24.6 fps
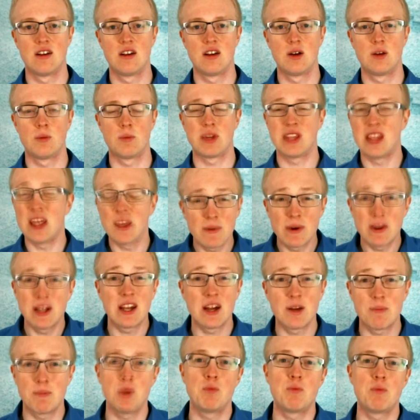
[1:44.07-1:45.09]
But that may
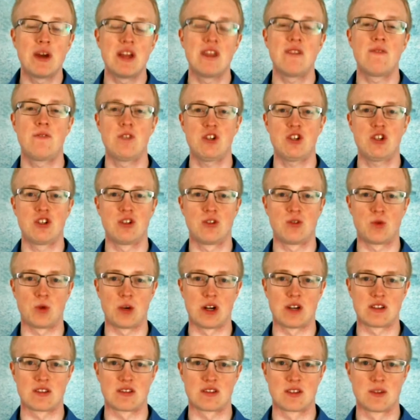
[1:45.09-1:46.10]
not be beneficial to
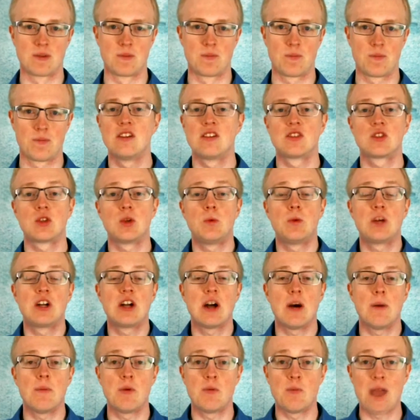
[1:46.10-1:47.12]
us. So to
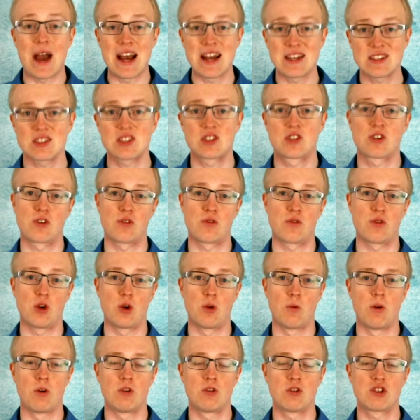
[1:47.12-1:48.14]
become a master of your
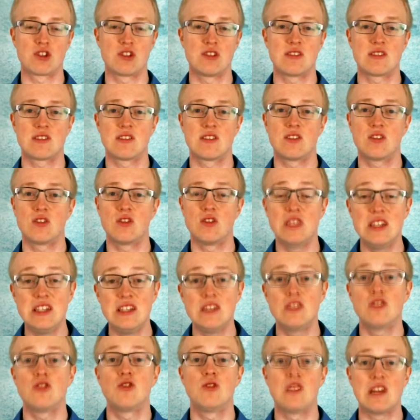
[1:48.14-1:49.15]
emotions, you
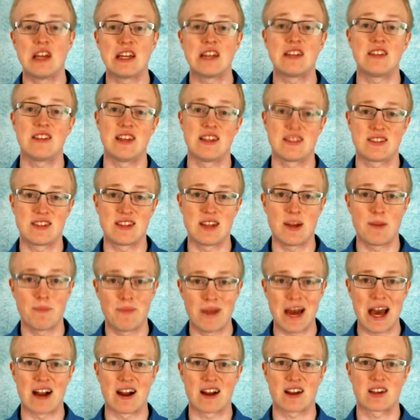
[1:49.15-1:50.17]
need to take that step
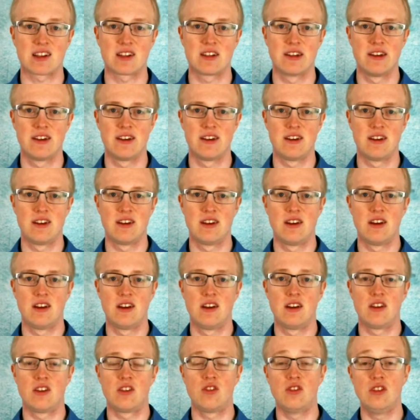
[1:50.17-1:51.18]
back.
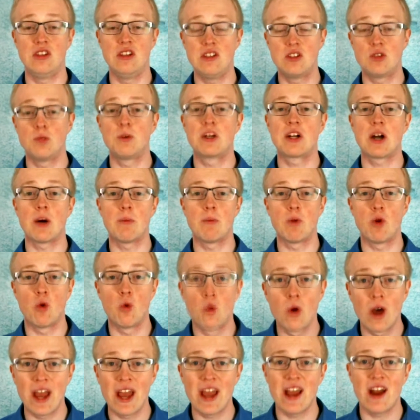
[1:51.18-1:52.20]
You need to become
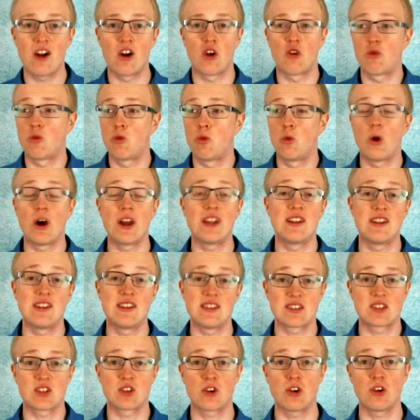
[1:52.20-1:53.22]
aware of what it
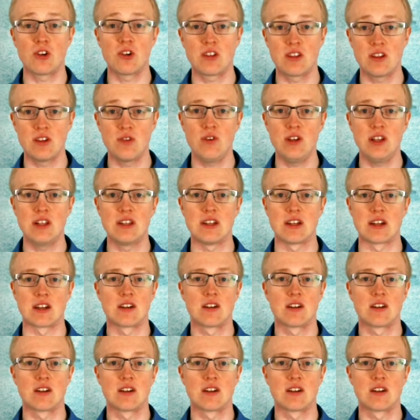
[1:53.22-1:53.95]
is you're currently feeling.